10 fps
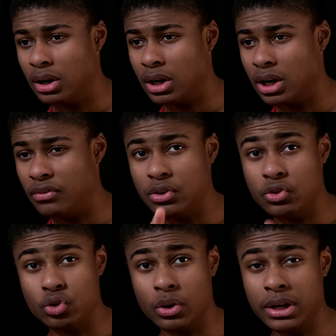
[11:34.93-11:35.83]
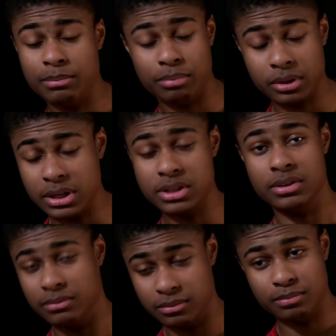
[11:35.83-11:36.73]
If you enjoyed it, please
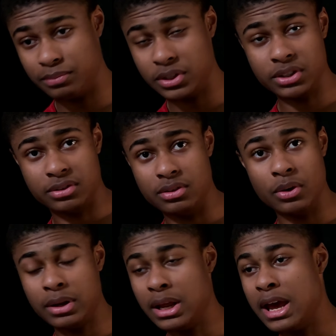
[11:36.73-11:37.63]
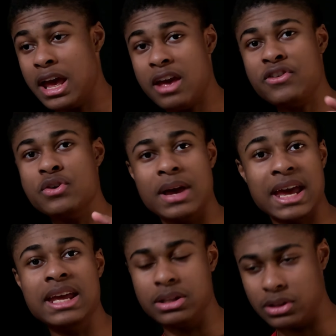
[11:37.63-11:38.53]
just know it. If you
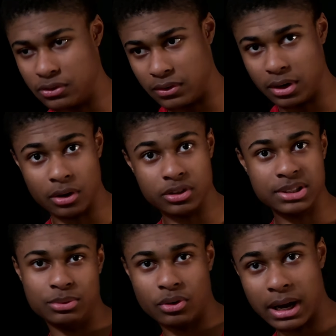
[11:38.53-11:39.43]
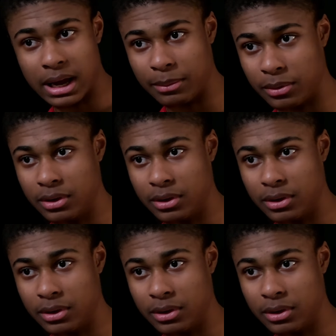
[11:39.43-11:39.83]
hated this video, subscribe.